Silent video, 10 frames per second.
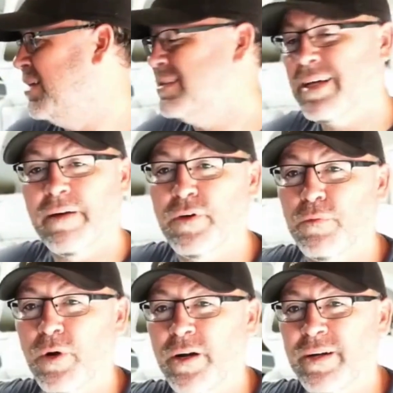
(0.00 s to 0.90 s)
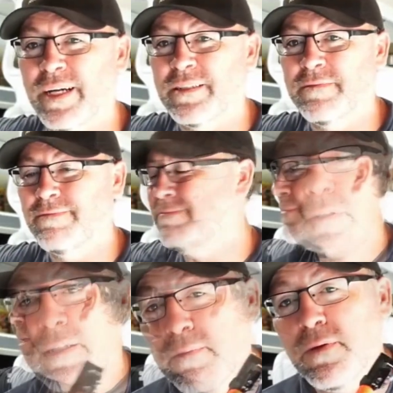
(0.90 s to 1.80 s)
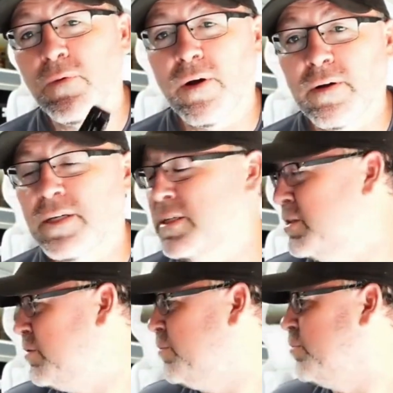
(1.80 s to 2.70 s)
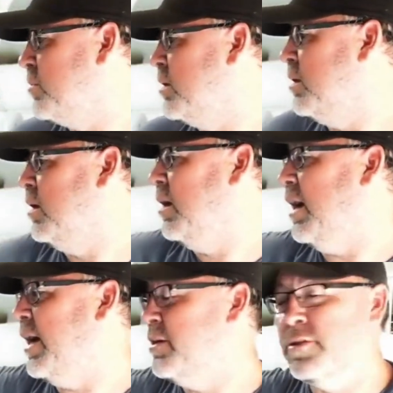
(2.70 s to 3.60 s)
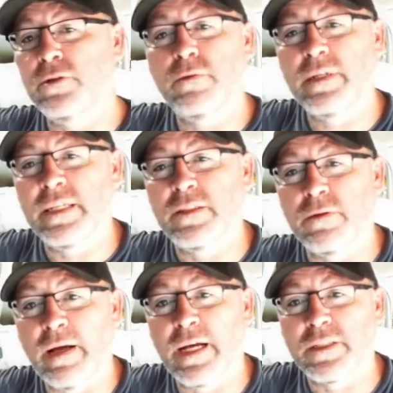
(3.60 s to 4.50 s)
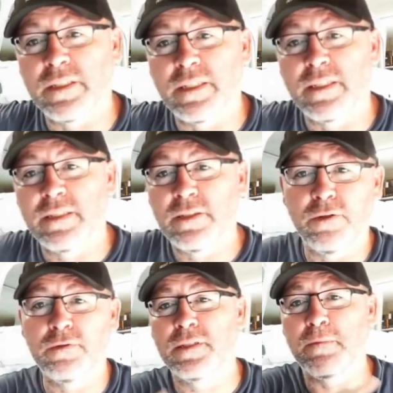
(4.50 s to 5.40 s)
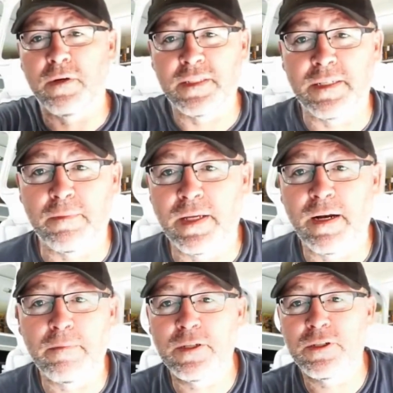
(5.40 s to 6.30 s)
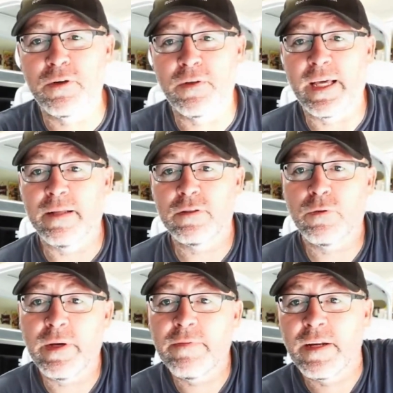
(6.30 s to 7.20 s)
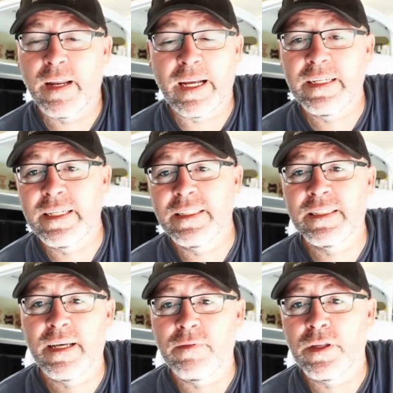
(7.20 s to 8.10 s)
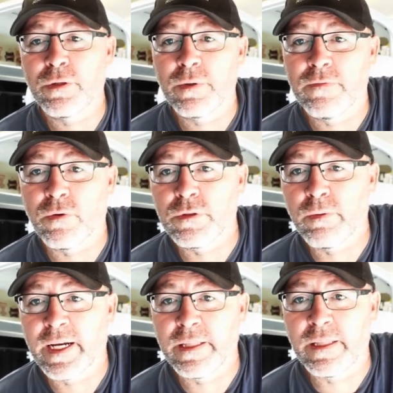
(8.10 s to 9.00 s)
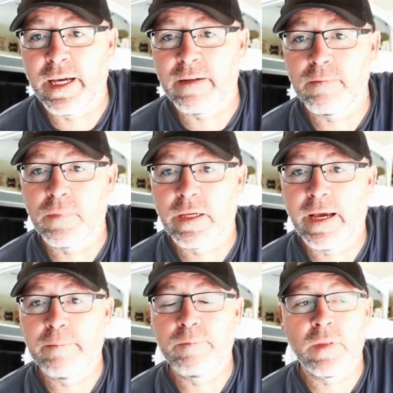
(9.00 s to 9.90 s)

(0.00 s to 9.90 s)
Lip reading: It's kind of a no-brainer, guys. Something we are going to do. I do need to actually use them on something. I'm going to show you that. So we have a 1973 Volkswagen thing, okay?